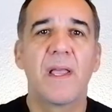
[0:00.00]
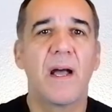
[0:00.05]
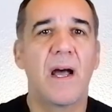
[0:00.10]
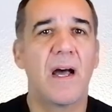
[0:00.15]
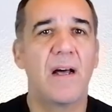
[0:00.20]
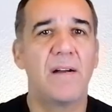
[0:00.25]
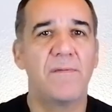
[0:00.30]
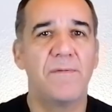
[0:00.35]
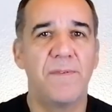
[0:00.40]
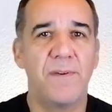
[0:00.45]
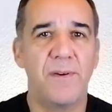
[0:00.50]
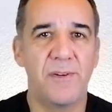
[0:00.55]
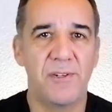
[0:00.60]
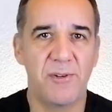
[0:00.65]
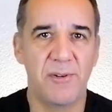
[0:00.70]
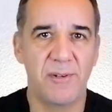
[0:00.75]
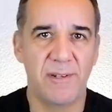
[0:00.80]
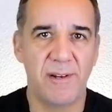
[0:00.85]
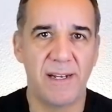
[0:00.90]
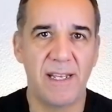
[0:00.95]

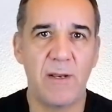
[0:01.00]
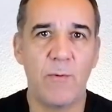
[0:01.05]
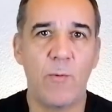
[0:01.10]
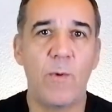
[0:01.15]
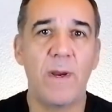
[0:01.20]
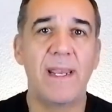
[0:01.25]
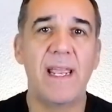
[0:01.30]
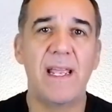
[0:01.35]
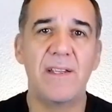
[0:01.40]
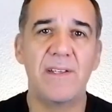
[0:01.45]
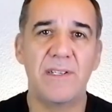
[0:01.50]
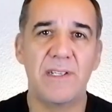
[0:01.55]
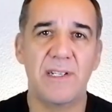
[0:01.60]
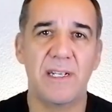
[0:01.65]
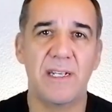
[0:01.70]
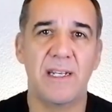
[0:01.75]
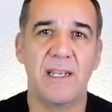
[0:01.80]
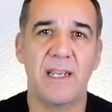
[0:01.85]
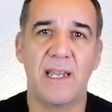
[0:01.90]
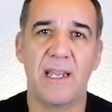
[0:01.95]
Unfortunately, we can
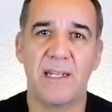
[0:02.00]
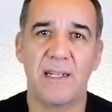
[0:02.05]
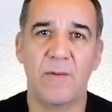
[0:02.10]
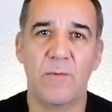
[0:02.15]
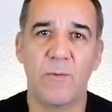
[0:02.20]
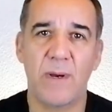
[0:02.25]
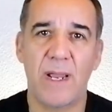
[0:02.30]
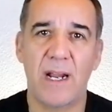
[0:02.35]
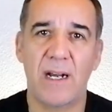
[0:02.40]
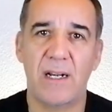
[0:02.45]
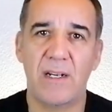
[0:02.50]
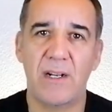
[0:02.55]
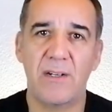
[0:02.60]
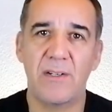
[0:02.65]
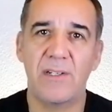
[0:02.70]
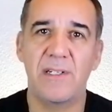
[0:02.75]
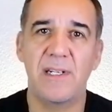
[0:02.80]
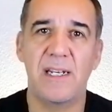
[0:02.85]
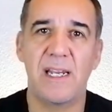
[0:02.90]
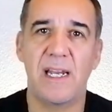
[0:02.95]
see it. We are
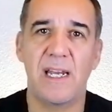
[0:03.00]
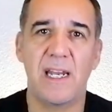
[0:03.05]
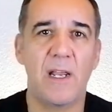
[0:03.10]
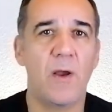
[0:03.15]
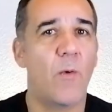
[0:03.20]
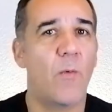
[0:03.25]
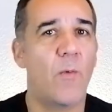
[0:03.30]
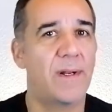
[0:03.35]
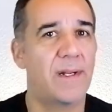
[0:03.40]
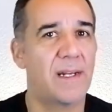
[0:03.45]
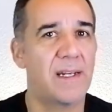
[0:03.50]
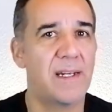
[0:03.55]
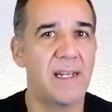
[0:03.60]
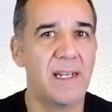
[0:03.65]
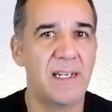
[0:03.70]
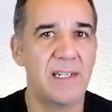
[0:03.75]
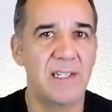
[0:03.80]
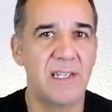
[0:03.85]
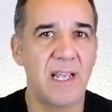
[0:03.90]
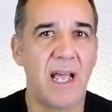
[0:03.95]
not dealing with an
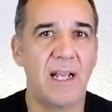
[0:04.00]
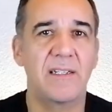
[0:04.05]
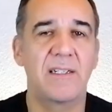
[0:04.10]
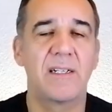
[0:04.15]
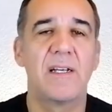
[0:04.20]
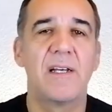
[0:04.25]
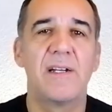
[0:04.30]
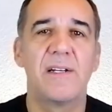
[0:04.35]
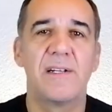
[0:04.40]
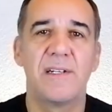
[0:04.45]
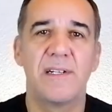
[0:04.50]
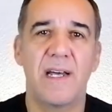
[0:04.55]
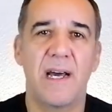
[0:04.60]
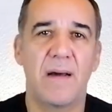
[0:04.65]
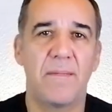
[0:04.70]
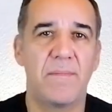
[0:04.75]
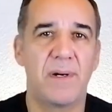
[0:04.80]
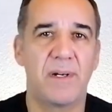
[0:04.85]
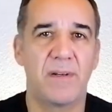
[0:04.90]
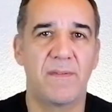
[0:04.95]
exact
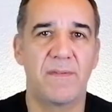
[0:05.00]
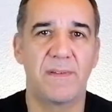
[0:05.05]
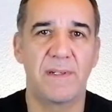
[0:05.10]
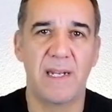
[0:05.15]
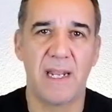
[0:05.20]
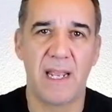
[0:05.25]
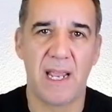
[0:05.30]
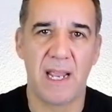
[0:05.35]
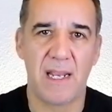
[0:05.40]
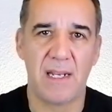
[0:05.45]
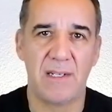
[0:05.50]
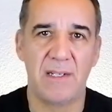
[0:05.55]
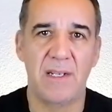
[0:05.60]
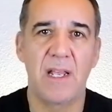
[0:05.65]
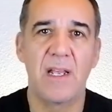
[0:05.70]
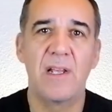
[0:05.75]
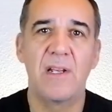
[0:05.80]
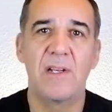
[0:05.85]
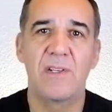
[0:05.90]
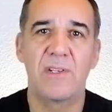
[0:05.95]
number of days.
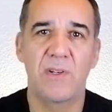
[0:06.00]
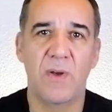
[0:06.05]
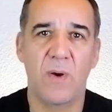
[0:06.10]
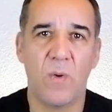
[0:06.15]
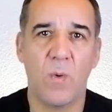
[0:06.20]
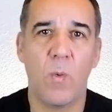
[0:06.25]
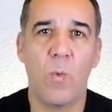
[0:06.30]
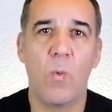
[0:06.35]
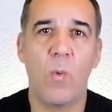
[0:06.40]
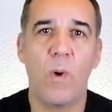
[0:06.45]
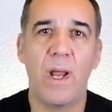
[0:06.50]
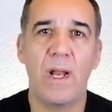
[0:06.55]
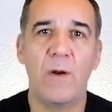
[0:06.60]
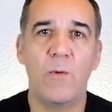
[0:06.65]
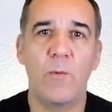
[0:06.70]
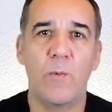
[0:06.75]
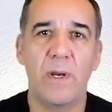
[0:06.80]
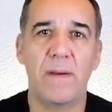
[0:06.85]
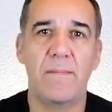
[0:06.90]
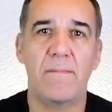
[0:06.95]
So
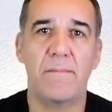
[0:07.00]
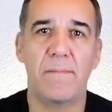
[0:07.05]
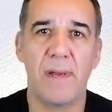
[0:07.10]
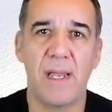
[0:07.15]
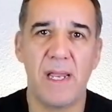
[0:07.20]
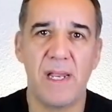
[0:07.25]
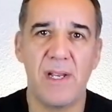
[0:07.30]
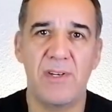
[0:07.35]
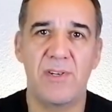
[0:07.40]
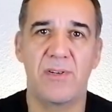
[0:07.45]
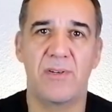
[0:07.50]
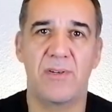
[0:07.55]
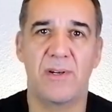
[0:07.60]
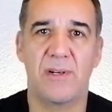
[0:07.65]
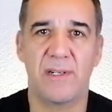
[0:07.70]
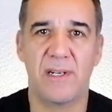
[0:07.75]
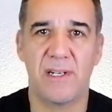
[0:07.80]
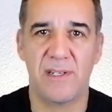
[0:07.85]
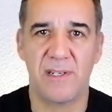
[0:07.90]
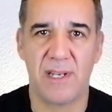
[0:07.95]
when we measure
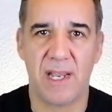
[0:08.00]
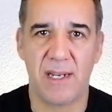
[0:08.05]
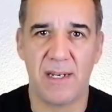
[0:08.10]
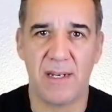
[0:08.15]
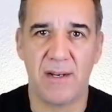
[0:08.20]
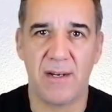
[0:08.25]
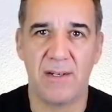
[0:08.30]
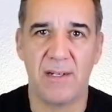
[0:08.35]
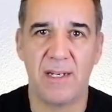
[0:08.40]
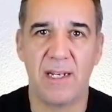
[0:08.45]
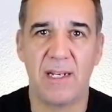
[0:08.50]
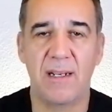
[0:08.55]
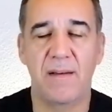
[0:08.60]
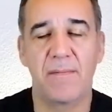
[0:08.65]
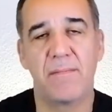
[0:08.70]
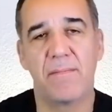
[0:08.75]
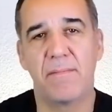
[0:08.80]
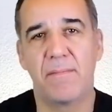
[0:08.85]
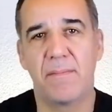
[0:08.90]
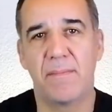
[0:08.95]
the synodic
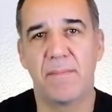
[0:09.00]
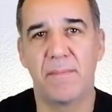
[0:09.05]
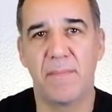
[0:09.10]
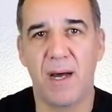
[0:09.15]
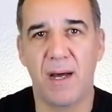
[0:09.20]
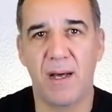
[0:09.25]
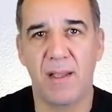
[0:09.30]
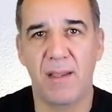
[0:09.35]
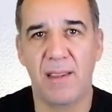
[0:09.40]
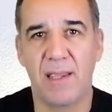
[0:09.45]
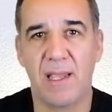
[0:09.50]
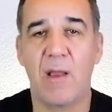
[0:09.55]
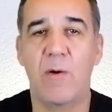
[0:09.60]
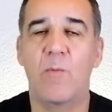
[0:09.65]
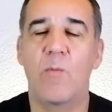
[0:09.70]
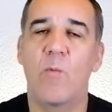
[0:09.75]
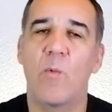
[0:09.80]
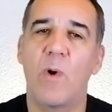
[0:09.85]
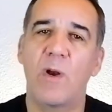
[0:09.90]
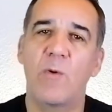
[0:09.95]
month
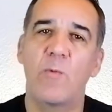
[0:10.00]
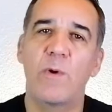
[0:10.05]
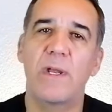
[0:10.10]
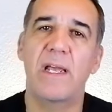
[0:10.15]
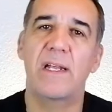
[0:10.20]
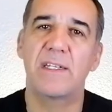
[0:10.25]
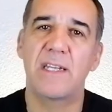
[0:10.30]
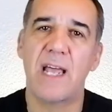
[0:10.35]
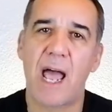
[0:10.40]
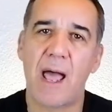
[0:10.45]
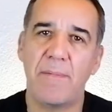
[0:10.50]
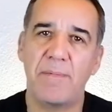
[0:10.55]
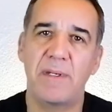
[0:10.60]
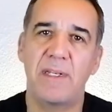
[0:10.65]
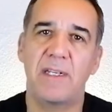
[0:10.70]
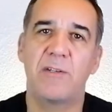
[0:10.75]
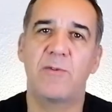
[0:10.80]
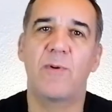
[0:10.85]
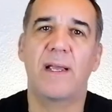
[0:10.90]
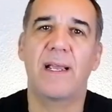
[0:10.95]
and when we adapt
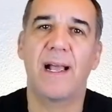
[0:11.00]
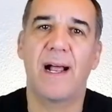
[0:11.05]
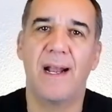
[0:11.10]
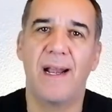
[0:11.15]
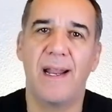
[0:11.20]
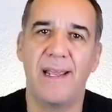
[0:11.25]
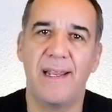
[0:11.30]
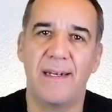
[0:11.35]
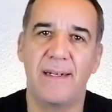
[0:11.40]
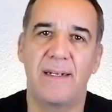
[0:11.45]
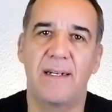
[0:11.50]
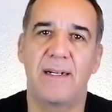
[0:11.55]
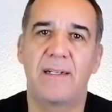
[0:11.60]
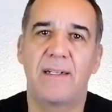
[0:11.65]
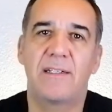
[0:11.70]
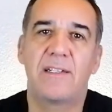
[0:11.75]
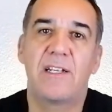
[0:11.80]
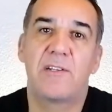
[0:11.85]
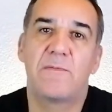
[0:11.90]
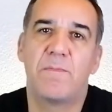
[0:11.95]
it to a calendar
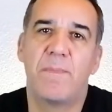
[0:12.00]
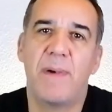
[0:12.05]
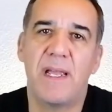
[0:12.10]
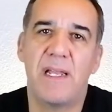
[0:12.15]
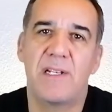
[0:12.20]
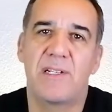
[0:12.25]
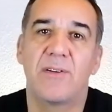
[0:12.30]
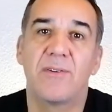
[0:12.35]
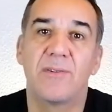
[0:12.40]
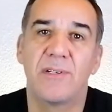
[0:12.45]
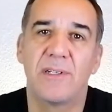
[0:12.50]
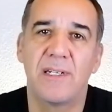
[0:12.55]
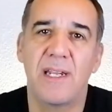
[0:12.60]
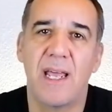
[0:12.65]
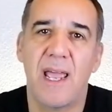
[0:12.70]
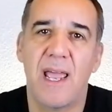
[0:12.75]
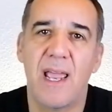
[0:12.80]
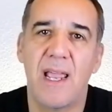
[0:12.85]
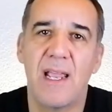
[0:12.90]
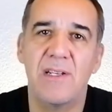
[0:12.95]
that is based on
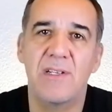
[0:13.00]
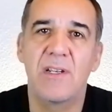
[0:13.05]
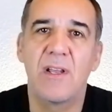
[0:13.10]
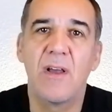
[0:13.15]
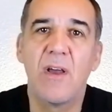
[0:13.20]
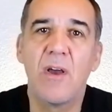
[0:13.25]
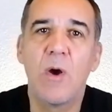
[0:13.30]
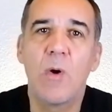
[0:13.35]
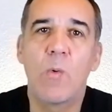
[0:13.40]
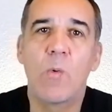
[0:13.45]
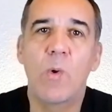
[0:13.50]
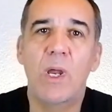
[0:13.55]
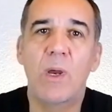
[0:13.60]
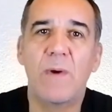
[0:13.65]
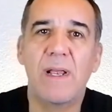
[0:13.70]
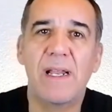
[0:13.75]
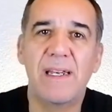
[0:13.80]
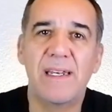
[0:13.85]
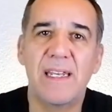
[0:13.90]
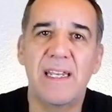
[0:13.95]
days, we
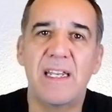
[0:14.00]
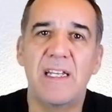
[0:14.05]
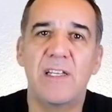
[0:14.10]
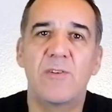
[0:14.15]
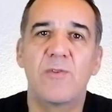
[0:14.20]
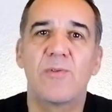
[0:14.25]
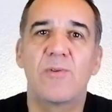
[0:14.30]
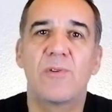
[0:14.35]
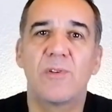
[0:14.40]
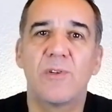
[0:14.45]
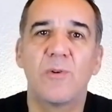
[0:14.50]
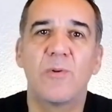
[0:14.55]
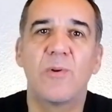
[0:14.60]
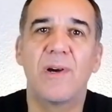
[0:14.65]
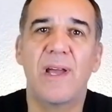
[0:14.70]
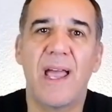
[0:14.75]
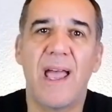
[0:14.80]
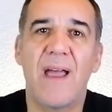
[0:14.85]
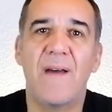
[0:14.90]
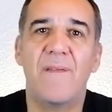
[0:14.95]
will need to
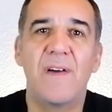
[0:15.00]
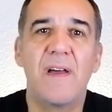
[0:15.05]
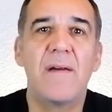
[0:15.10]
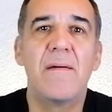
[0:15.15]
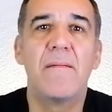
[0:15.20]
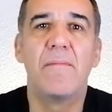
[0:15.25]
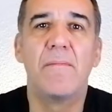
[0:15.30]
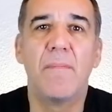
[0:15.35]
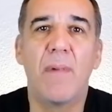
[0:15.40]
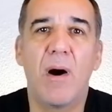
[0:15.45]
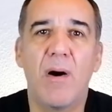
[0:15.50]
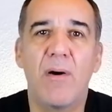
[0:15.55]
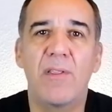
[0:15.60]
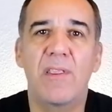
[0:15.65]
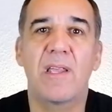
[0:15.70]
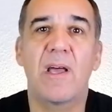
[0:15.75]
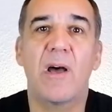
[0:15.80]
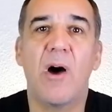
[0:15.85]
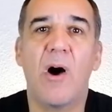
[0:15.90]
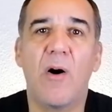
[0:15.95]
have
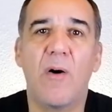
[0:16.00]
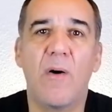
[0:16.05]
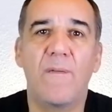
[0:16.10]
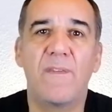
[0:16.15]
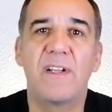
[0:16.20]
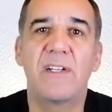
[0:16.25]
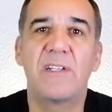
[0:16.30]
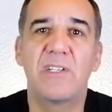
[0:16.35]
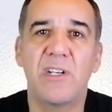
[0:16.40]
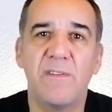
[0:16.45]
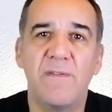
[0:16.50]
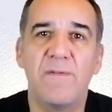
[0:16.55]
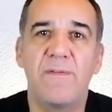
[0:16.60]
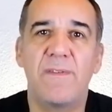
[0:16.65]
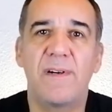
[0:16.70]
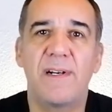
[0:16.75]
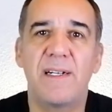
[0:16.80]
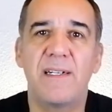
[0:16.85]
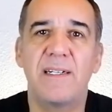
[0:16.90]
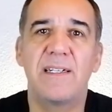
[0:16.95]
months of a
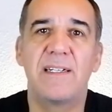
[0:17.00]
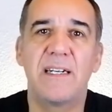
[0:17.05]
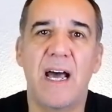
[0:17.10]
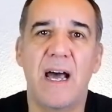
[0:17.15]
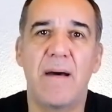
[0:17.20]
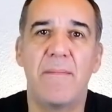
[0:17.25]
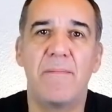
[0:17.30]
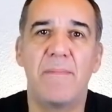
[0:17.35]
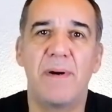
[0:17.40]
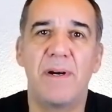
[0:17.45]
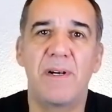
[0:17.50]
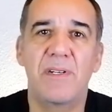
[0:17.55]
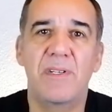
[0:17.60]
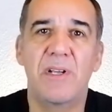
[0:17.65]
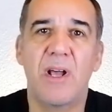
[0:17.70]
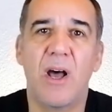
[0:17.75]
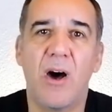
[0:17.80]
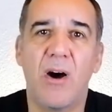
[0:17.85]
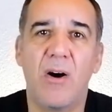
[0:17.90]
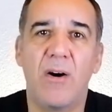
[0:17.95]
different
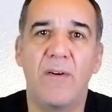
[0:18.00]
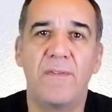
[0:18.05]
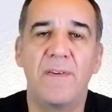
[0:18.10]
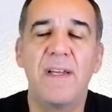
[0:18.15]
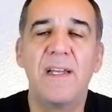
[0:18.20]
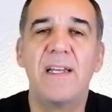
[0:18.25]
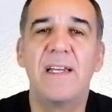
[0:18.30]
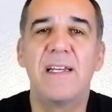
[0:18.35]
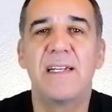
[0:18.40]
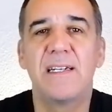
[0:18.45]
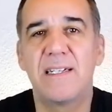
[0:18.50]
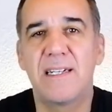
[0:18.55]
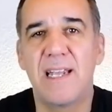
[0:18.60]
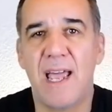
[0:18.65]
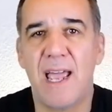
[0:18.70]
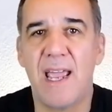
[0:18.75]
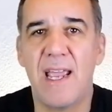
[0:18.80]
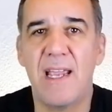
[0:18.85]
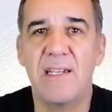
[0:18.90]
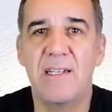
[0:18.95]
numbers of
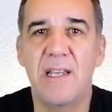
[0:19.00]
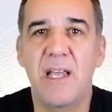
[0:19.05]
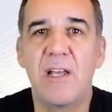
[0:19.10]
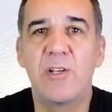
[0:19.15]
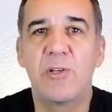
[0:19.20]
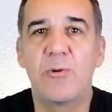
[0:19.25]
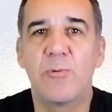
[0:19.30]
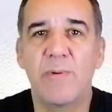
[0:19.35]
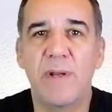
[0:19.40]
days to